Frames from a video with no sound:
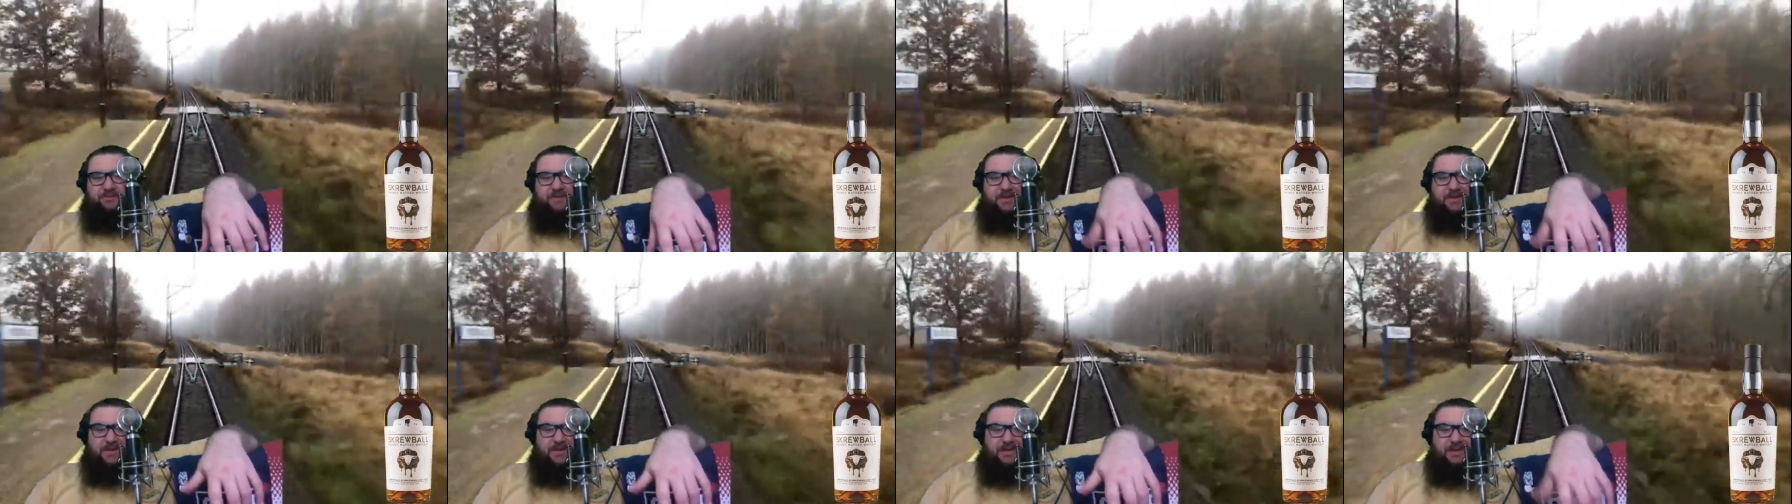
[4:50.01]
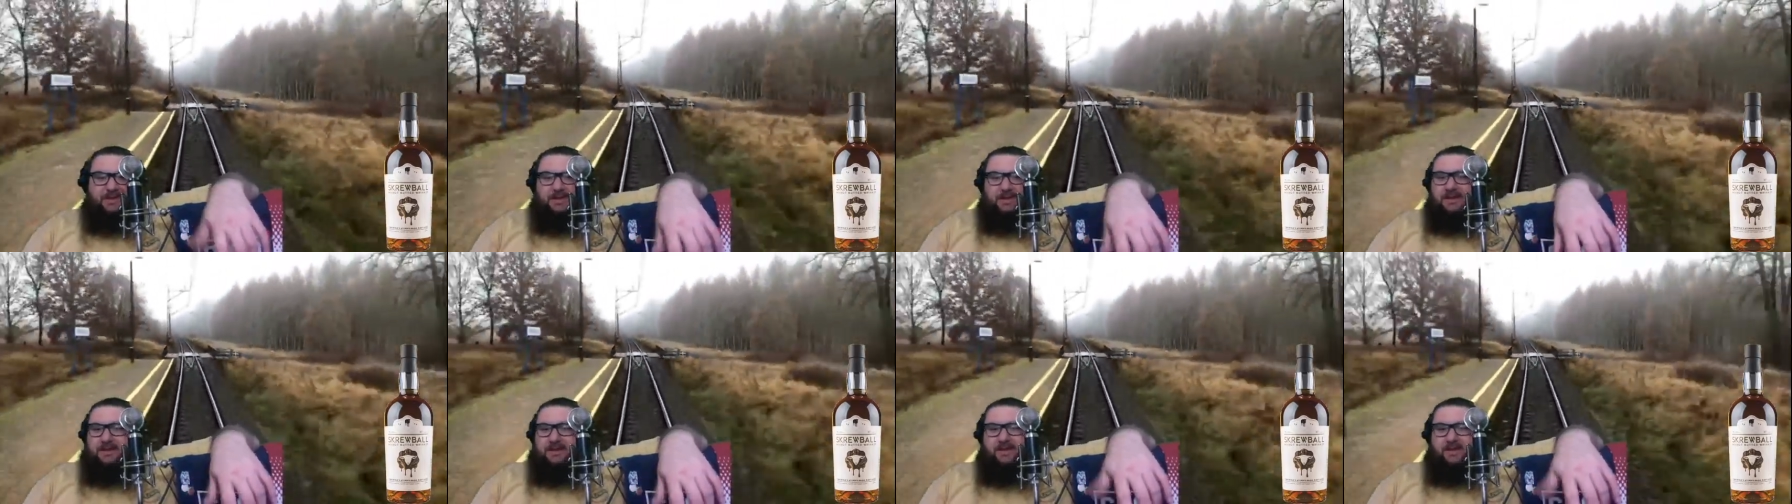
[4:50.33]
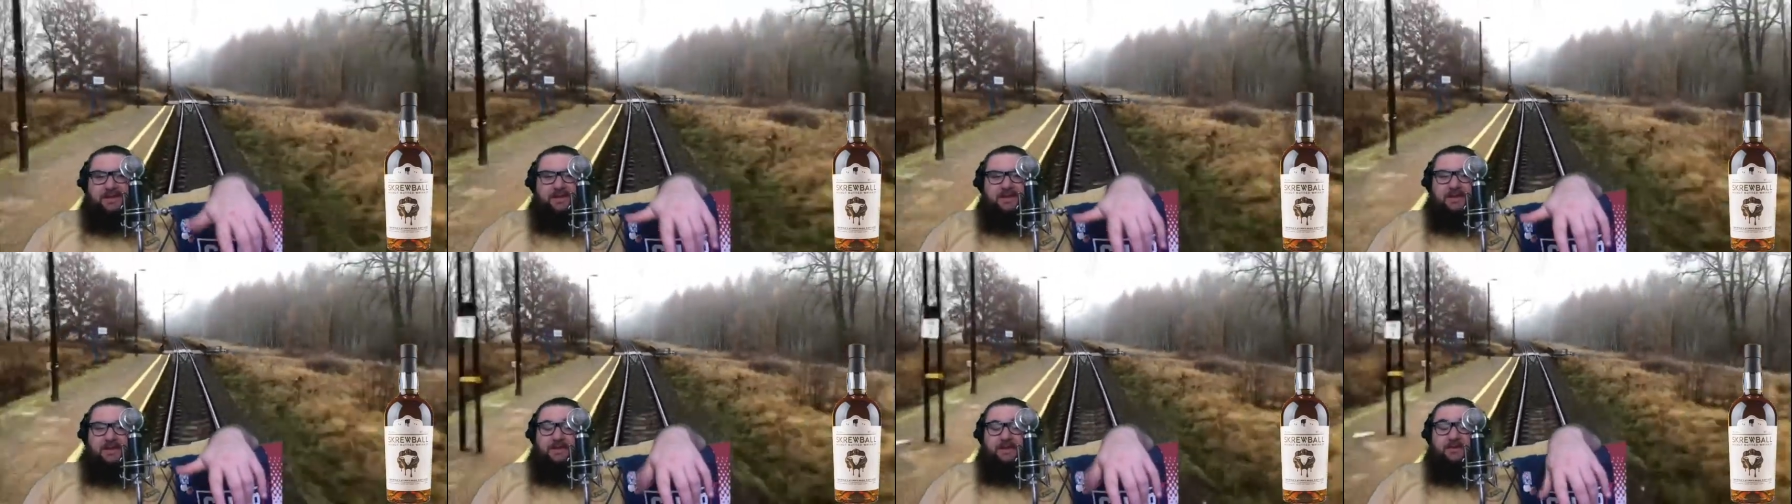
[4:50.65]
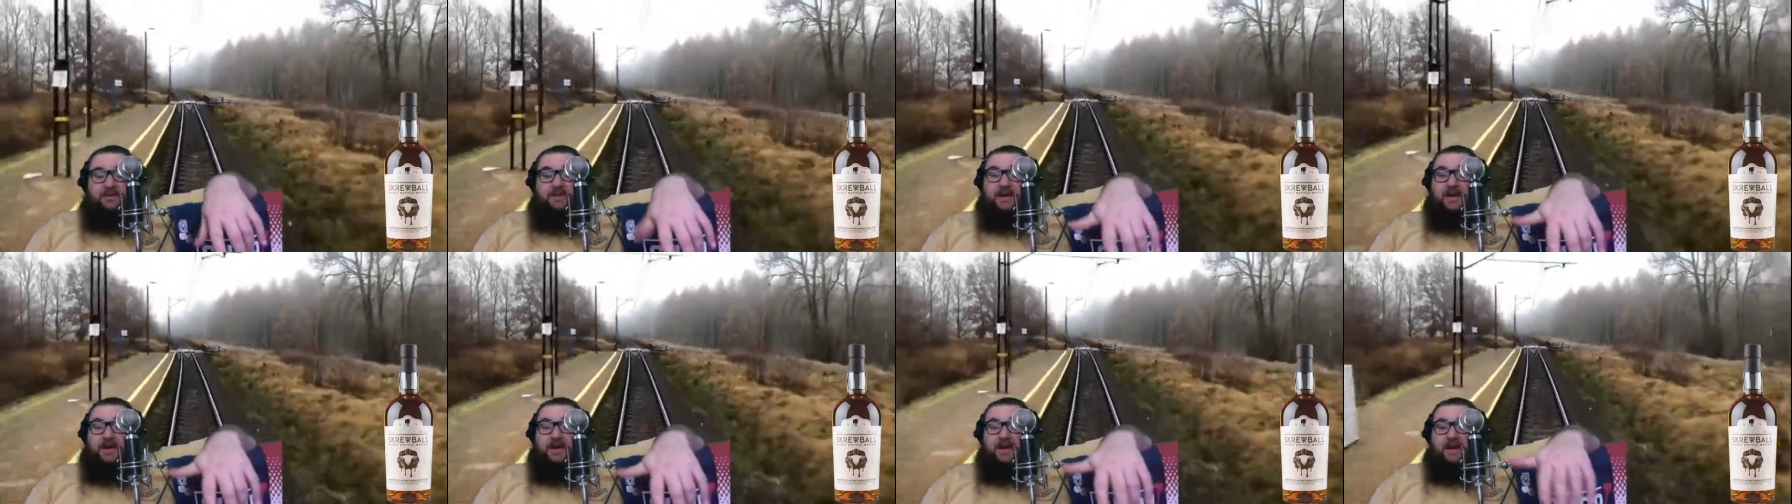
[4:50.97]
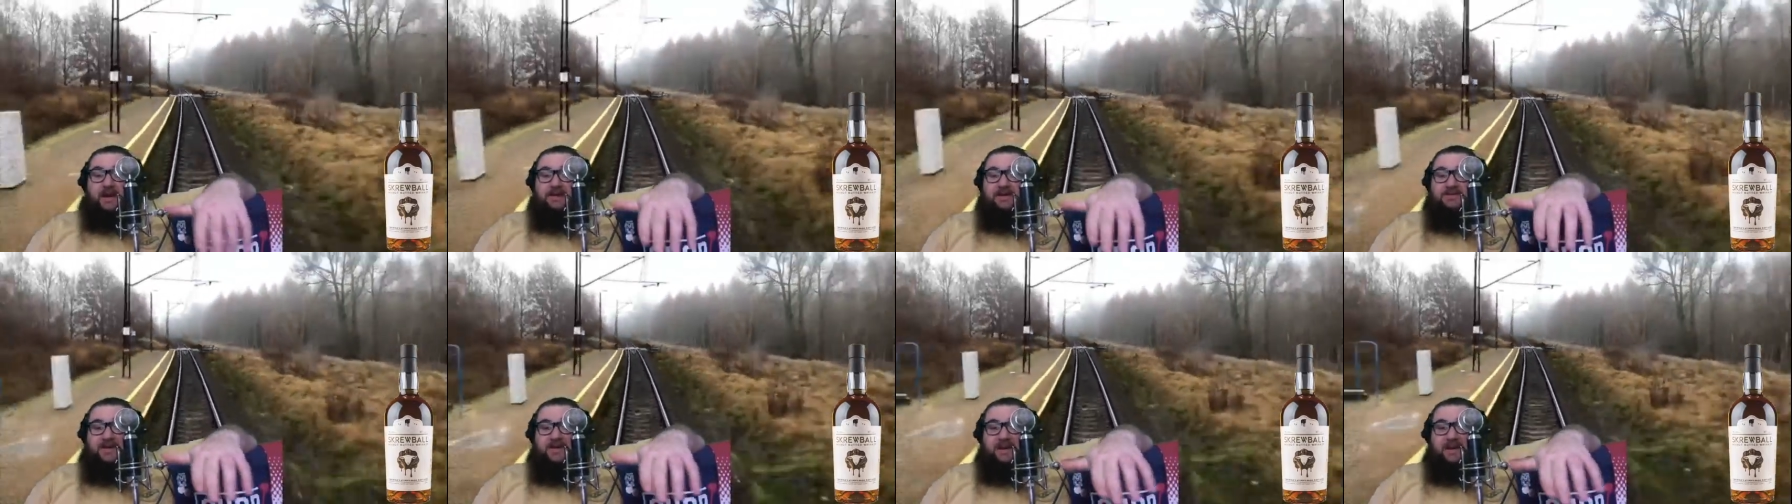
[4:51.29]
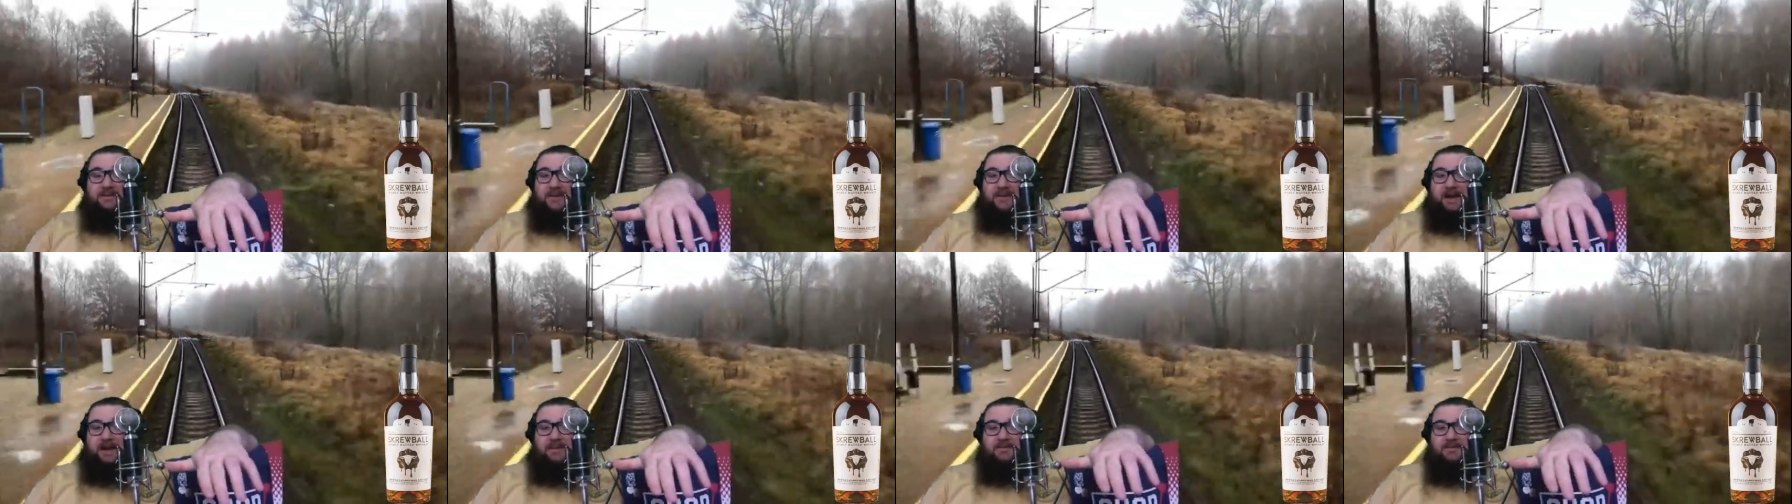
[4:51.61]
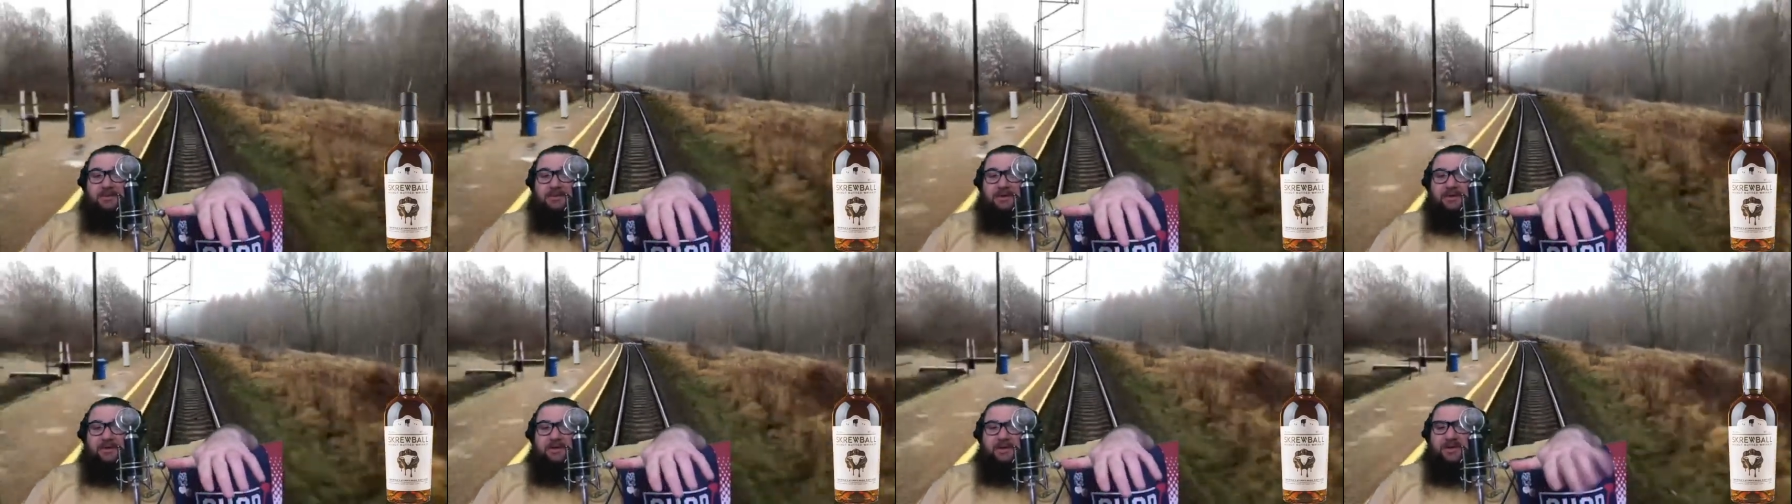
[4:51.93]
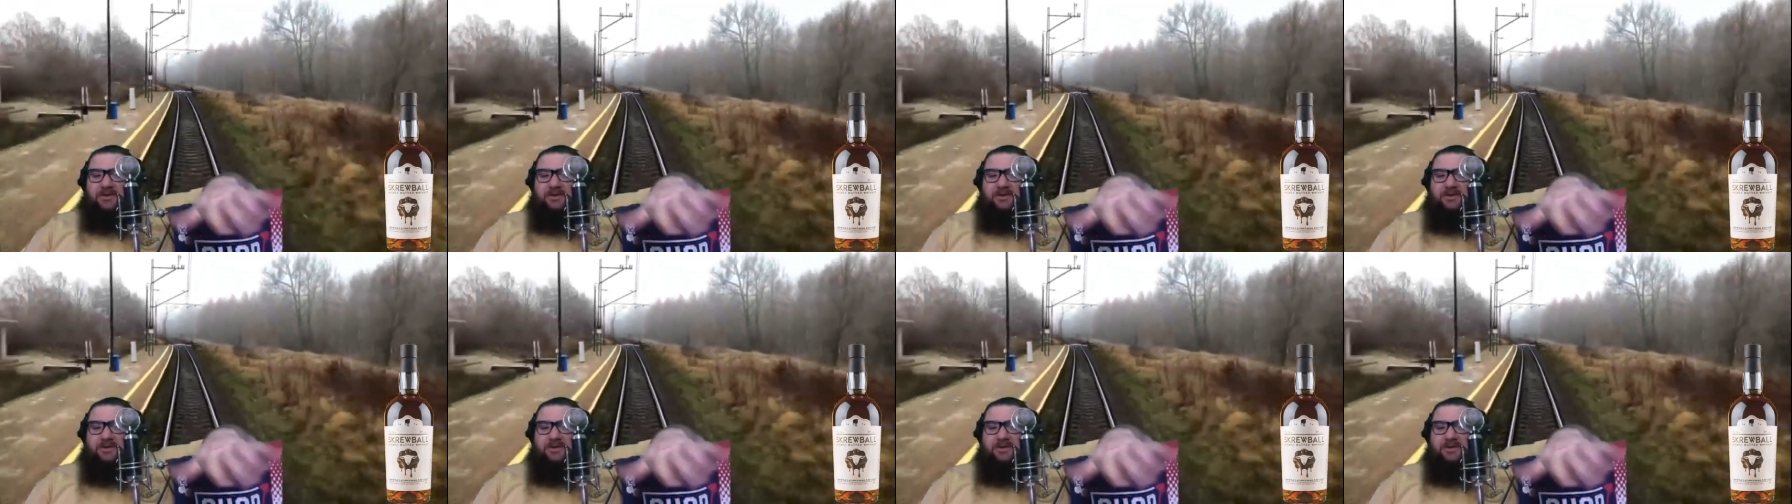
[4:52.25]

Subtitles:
I don't really care. I'm literally